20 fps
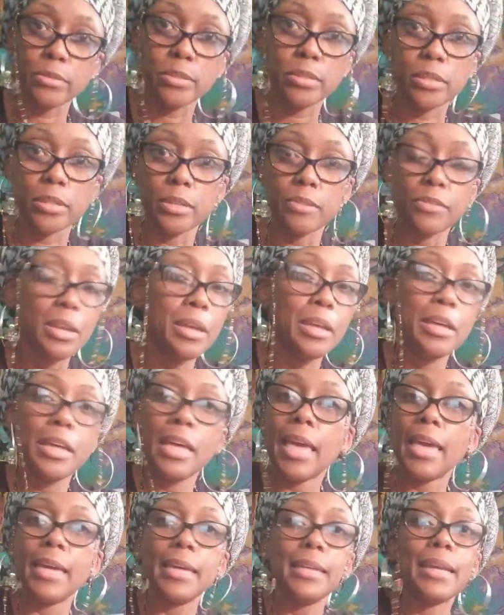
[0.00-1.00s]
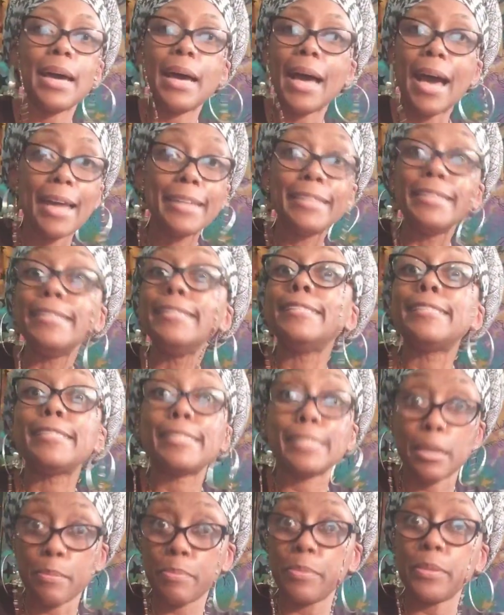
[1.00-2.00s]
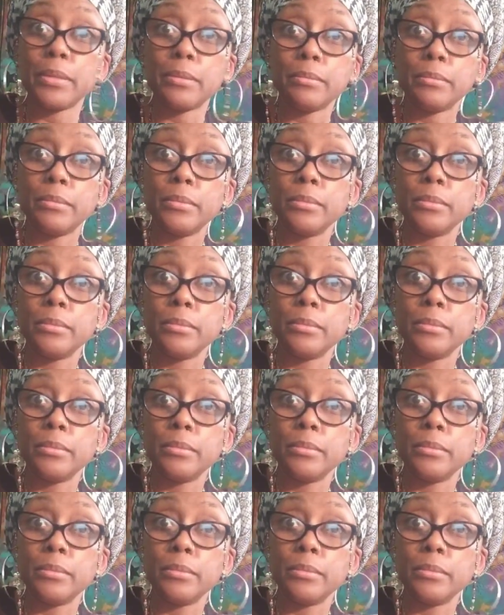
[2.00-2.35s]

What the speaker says: stuff, and I need something,